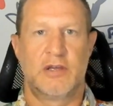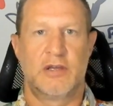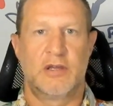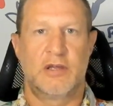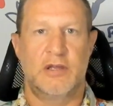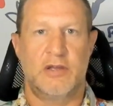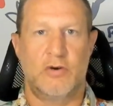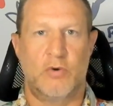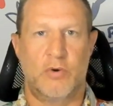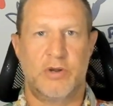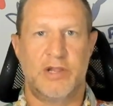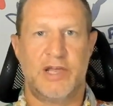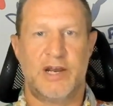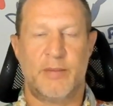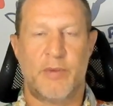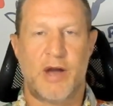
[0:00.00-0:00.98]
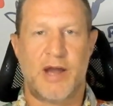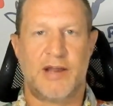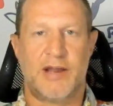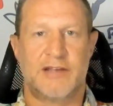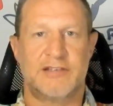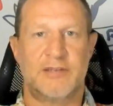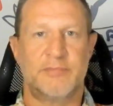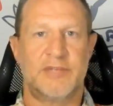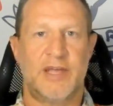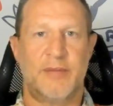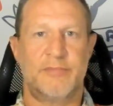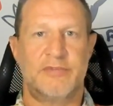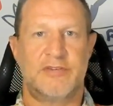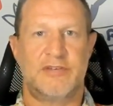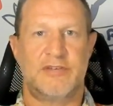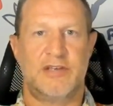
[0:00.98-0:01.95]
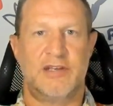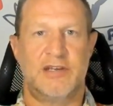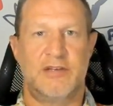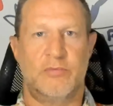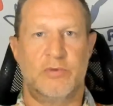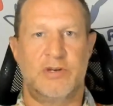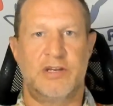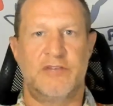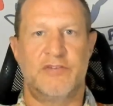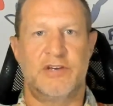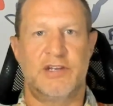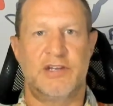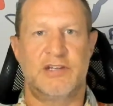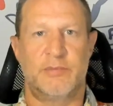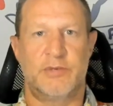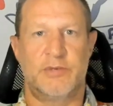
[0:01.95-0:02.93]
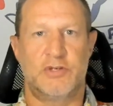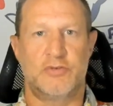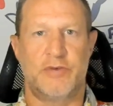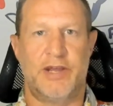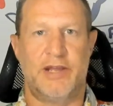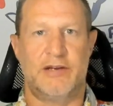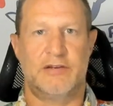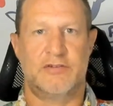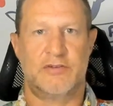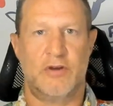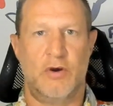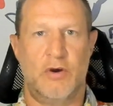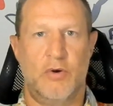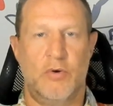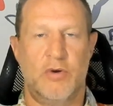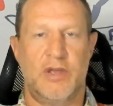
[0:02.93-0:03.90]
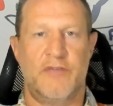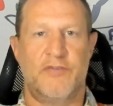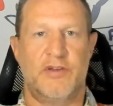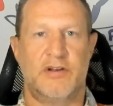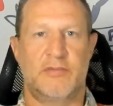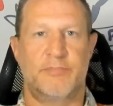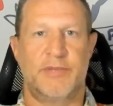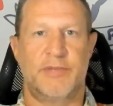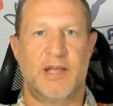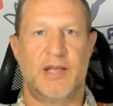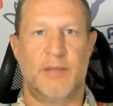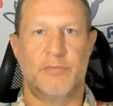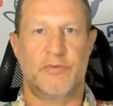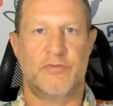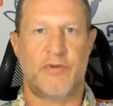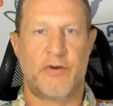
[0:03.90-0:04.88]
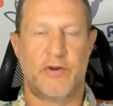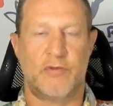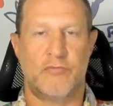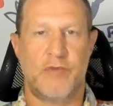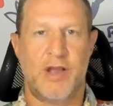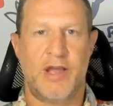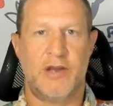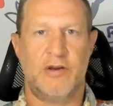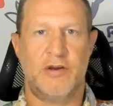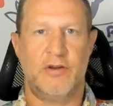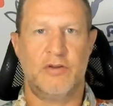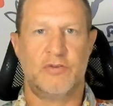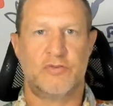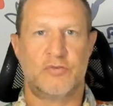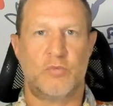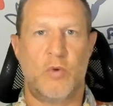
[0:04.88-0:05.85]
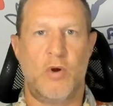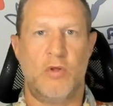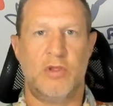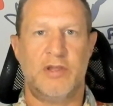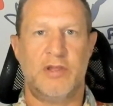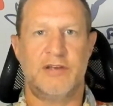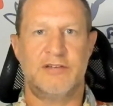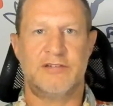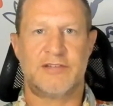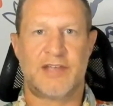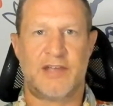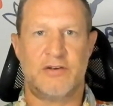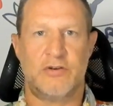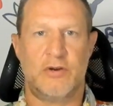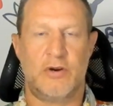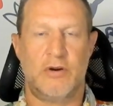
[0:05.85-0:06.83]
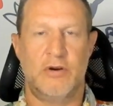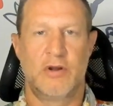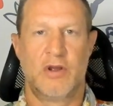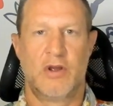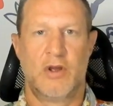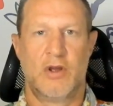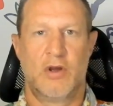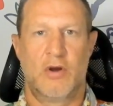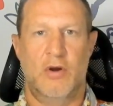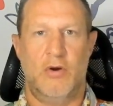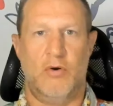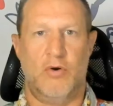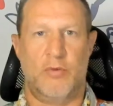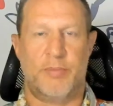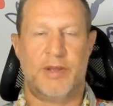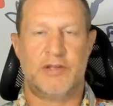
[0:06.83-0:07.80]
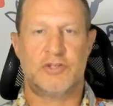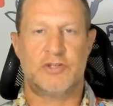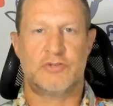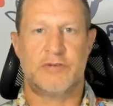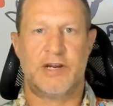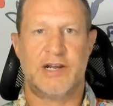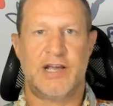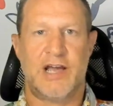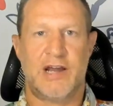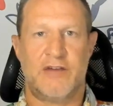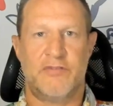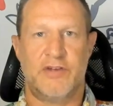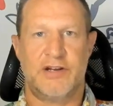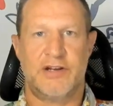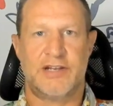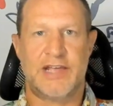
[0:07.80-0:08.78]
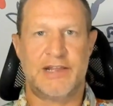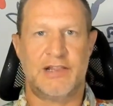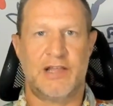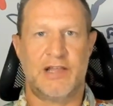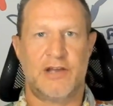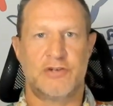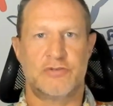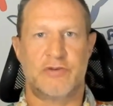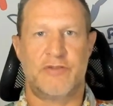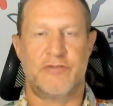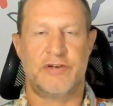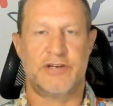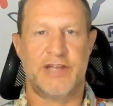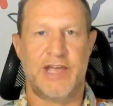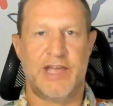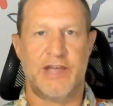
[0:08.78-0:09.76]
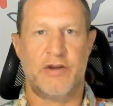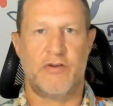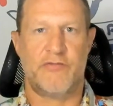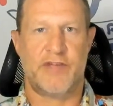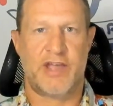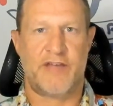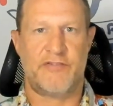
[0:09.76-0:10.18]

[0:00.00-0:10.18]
an oral antibiotic. Sometimes it would even need to be drained. So if it becomes very red, swollen, tender, or pus draining out of it, getting larger every day, or if you have a